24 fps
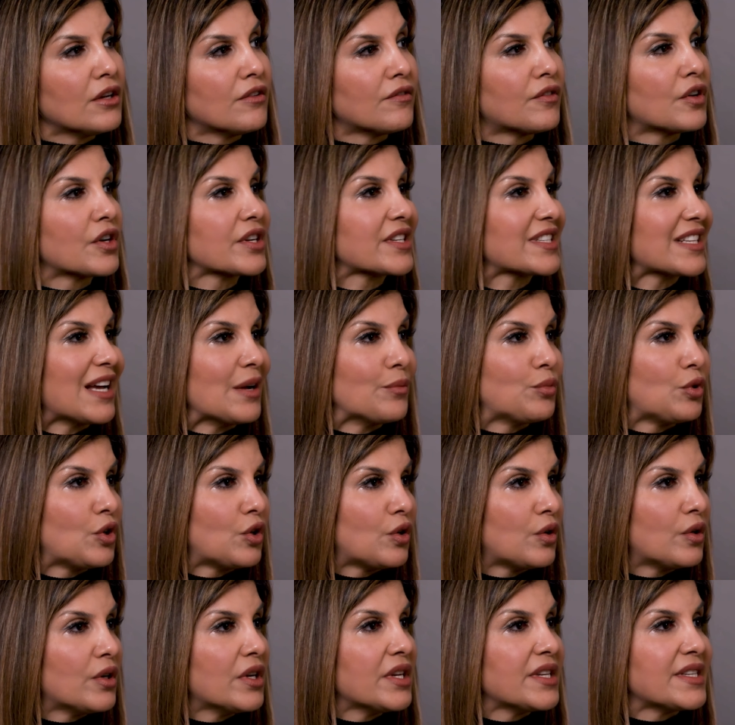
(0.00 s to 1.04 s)
For
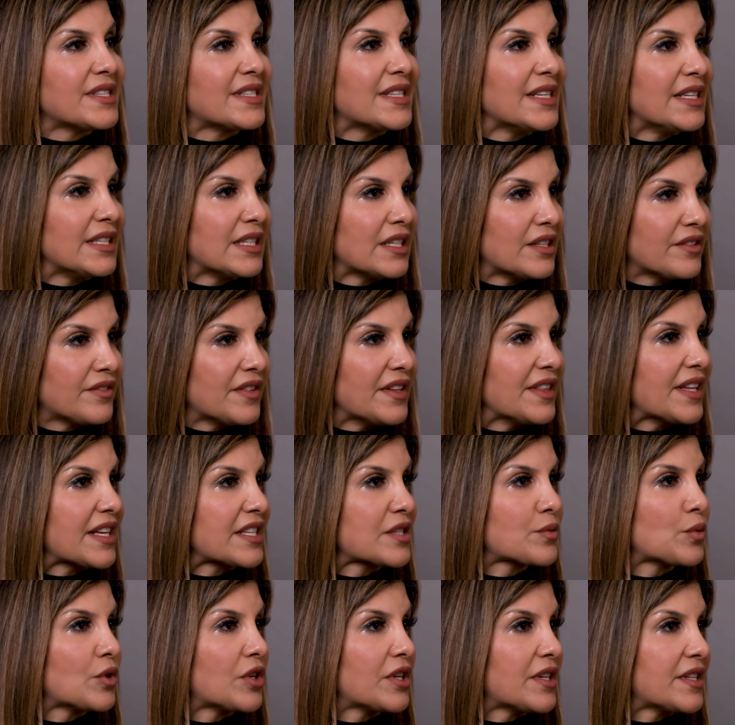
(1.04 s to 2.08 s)
example, C. diff, and
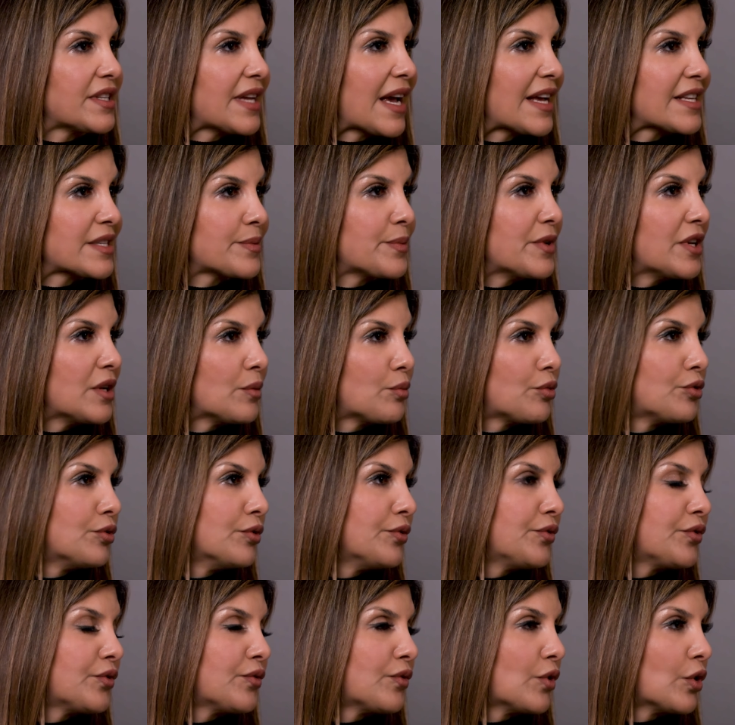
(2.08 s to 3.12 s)
that's what it has been
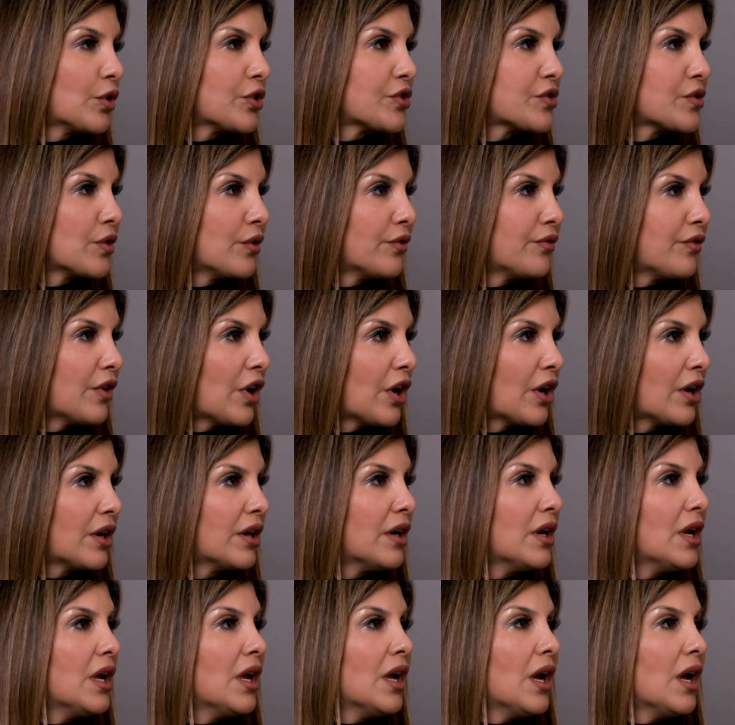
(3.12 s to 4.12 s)
approved for so far,